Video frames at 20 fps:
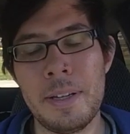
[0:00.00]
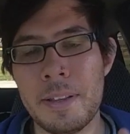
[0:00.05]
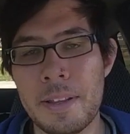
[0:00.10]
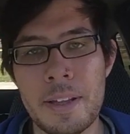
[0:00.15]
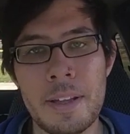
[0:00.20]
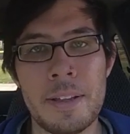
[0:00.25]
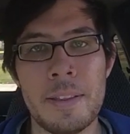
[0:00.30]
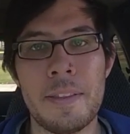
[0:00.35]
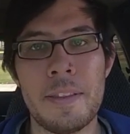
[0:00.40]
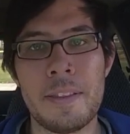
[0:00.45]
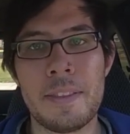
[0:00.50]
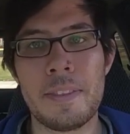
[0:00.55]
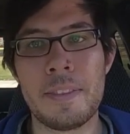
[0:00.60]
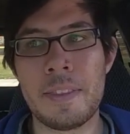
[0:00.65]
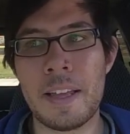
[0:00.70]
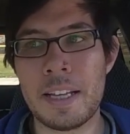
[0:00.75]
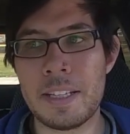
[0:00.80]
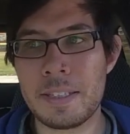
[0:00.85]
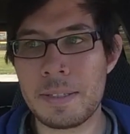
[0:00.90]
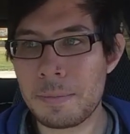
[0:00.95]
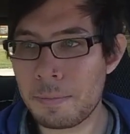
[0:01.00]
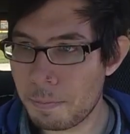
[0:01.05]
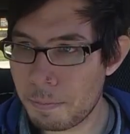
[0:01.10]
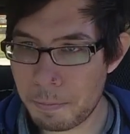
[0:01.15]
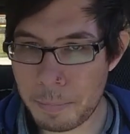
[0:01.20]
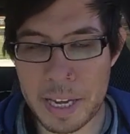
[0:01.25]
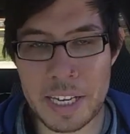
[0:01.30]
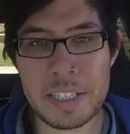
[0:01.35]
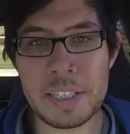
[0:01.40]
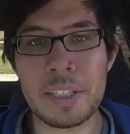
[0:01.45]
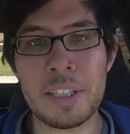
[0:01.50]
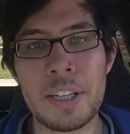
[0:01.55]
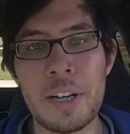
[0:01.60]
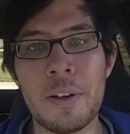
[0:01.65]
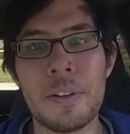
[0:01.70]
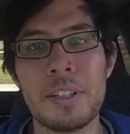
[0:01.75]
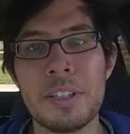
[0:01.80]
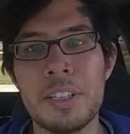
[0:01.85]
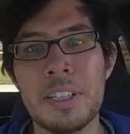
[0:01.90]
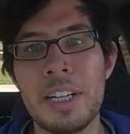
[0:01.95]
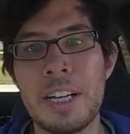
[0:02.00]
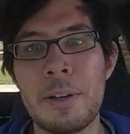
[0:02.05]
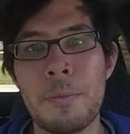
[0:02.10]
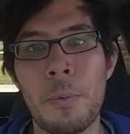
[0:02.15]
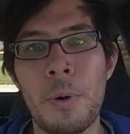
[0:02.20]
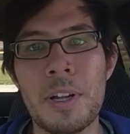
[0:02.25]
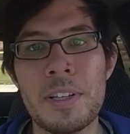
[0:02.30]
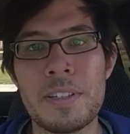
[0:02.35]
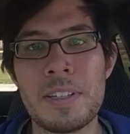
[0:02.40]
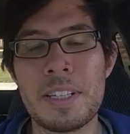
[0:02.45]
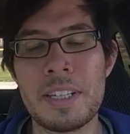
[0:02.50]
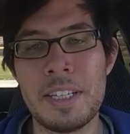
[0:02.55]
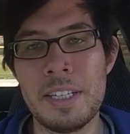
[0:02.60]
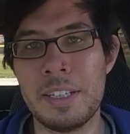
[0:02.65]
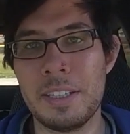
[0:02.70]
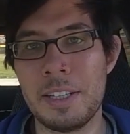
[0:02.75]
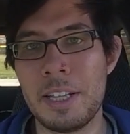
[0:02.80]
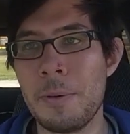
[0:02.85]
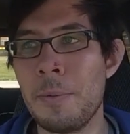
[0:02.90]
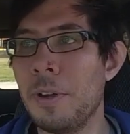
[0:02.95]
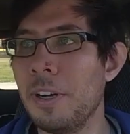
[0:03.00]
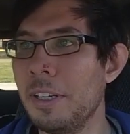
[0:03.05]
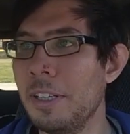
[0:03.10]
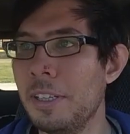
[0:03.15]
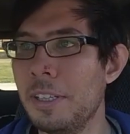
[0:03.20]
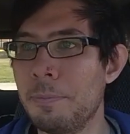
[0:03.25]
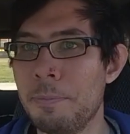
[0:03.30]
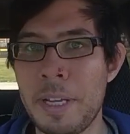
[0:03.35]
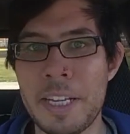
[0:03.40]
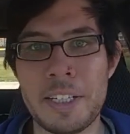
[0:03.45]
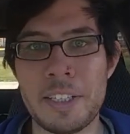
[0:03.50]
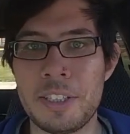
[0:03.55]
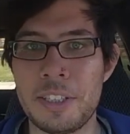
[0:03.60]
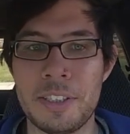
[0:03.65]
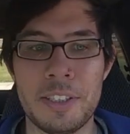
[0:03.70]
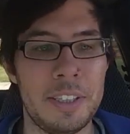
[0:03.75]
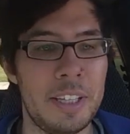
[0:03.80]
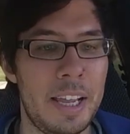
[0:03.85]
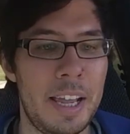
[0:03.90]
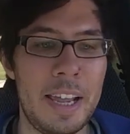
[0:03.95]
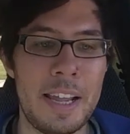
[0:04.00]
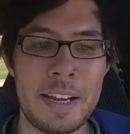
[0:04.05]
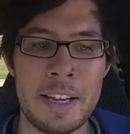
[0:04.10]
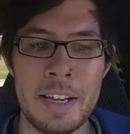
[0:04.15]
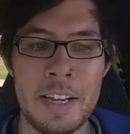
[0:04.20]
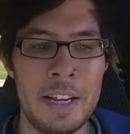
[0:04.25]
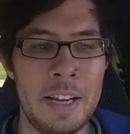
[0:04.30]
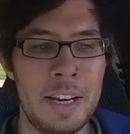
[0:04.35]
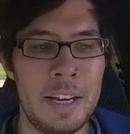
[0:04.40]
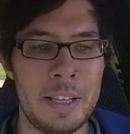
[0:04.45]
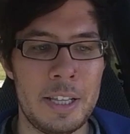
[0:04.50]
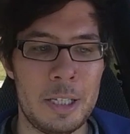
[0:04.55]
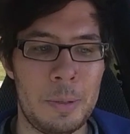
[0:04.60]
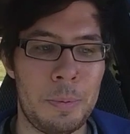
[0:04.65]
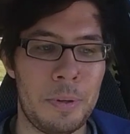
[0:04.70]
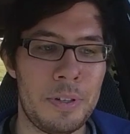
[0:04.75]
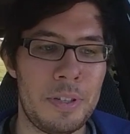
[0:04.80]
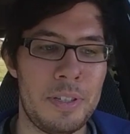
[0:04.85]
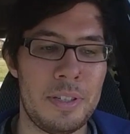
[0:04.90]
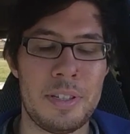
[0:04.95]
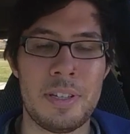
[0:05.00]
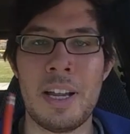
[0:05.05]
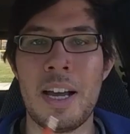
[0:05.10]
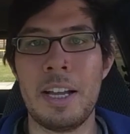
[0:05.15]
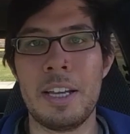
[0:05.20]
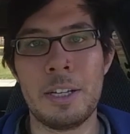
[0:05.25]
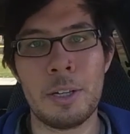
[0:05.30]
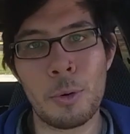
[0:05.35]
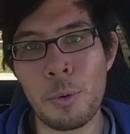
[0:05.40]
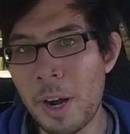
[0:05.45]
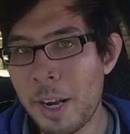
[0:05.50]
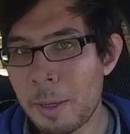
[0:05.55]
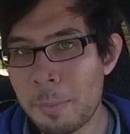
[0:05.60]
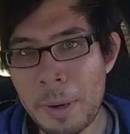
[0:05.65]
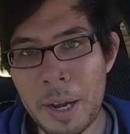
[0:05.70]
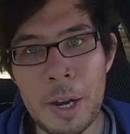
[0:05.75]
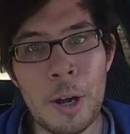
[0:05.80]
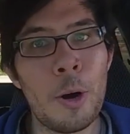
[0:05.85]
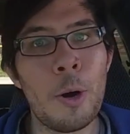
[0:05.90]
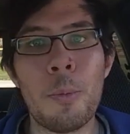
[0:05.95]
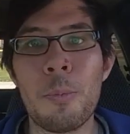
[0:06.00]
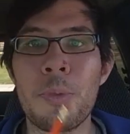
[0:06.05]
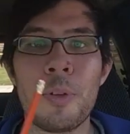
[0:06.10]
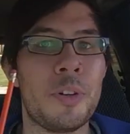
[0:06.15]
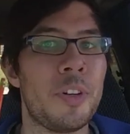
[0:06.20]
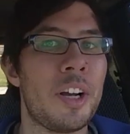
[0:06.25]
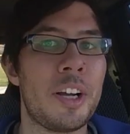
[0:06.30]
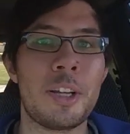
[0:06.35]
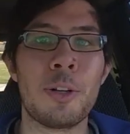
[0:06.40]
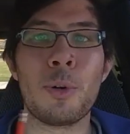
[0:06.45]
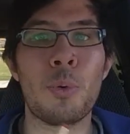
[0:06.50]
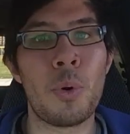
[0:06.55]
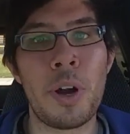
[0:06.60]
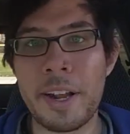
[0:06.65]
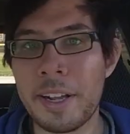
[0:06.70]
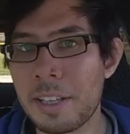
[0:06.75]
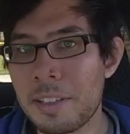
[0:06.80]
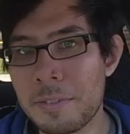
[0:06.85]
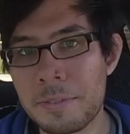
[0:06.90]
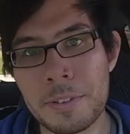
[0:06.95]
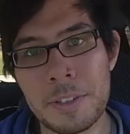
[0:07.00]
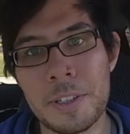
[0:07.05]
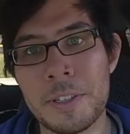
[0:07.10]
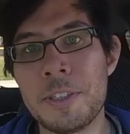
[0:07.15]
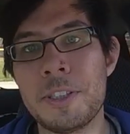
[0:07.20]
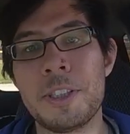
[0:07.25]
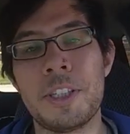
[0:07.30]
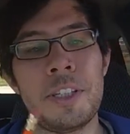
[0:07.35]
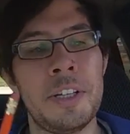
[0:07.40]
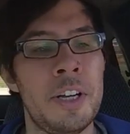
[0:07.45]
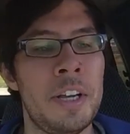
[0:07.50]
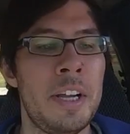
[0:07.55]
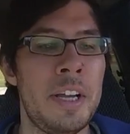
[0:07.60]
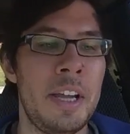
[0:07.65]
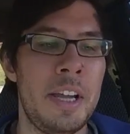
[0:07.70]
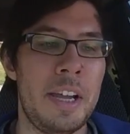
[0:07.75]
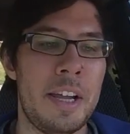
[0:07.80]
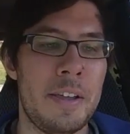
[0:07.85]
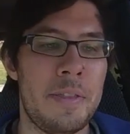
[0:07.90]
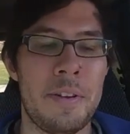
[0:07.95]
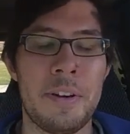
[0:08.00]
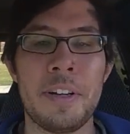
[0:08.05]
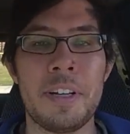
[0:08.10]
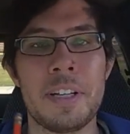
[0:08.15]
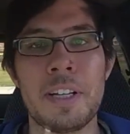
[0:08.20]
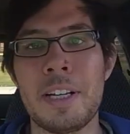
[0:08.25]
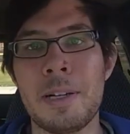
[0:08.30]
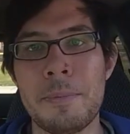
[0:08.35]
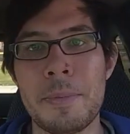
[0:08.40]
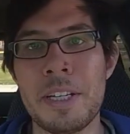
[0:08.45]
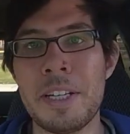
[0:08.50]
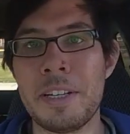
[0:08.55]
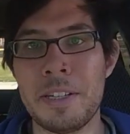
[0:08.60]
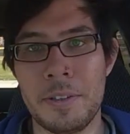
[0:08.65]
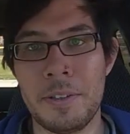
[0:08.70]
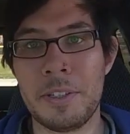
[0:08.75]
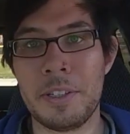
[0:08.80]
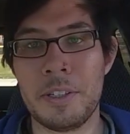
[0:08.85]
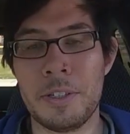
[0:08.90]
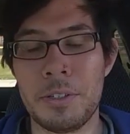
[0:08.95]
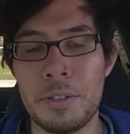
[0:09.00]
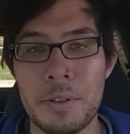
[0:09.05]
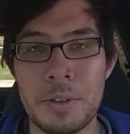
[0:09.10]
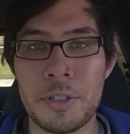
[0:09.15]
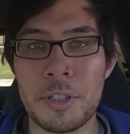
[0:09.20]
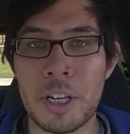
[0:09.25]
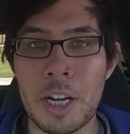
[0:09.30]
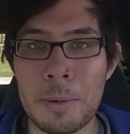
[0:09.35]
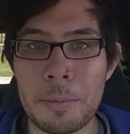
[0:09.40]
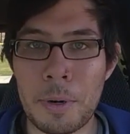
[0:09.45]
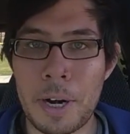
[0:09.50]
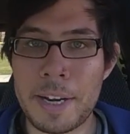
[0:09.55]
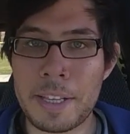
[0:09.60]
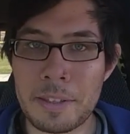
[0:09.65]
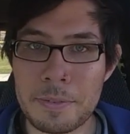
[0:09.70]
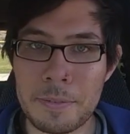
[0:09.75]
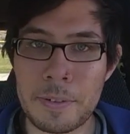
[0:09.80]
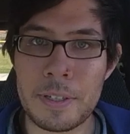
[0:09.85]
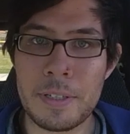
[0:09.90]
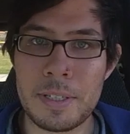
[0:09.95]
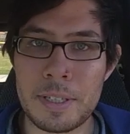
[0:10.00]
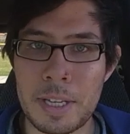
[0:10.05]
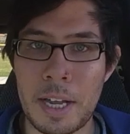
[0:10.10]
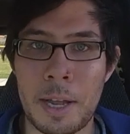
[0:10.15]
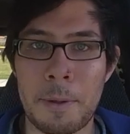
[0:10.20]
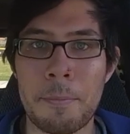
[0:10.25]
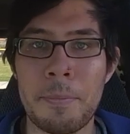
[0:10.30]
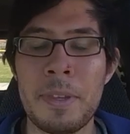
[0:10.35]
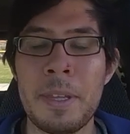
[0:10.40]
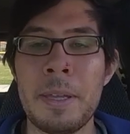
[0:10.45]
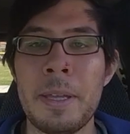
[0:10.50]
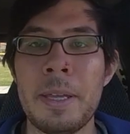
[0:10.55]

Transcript: And that's basically all the client wants to hear. They want to make sure that, hey, this person's not going to wreck my home, they're not going to wreck the furniture, and they're going to come in here and they're going to do the job right the first time.